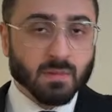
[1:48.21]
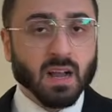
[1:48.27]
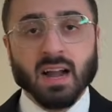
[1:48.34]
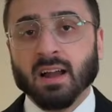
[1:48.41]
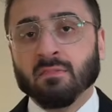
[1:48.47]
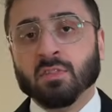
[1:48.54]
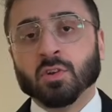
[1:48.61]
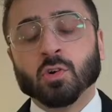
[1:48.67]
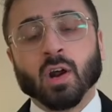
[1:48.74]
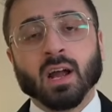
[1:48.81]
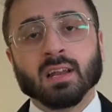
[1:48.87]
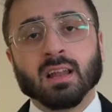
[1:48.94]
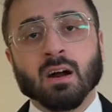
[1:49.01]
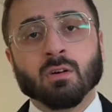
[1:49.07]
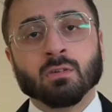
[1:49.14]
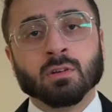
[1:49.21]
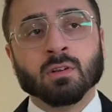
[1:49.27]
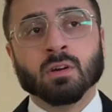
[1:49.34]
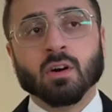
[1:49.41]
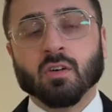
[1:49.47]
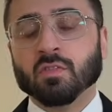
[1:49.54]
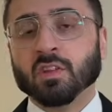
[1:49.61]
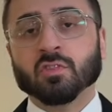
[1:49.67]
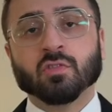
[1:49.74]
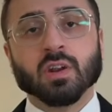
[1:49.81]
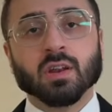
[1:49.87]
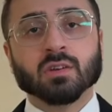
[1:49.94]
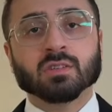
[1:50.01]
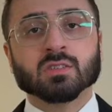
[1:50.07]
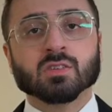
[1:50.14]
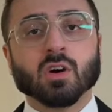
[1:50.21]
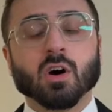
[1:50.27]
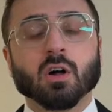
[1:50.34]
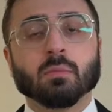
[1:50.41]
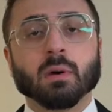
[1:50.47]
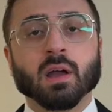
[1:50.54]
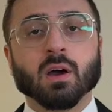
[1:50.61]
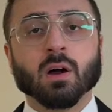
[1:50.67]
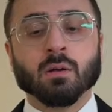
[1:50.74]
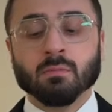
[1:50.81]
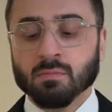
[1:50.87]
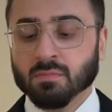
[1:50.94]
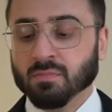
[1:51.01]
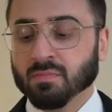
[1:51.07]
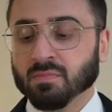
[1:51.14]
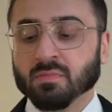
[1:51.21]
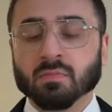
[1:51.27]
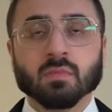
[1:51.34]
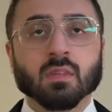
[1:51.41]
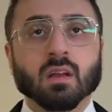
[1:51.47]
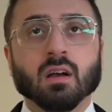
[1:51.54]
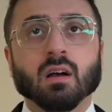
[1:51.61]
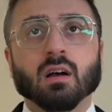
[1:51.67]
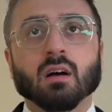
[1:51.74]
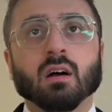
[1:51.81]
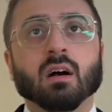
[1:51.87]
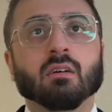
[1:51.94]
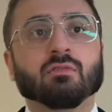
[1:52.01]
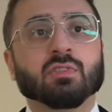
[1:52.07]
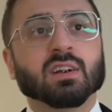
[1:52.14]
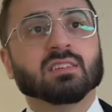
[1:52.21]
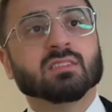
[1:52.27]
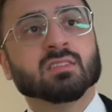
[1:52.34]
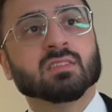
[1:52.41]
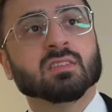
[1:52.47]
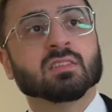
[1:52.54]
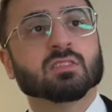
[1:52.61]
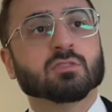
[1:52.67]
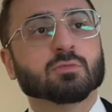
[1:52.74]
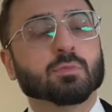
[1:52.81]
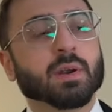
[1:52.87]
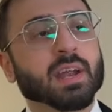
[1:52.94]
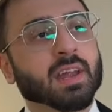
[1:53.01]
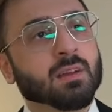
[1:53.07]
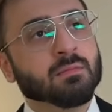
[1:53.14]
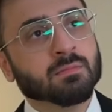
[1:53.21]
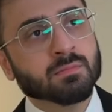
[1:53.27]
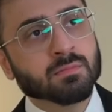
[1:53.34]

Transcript: I have the dry down of this fragrance on my arm. A fresh spray.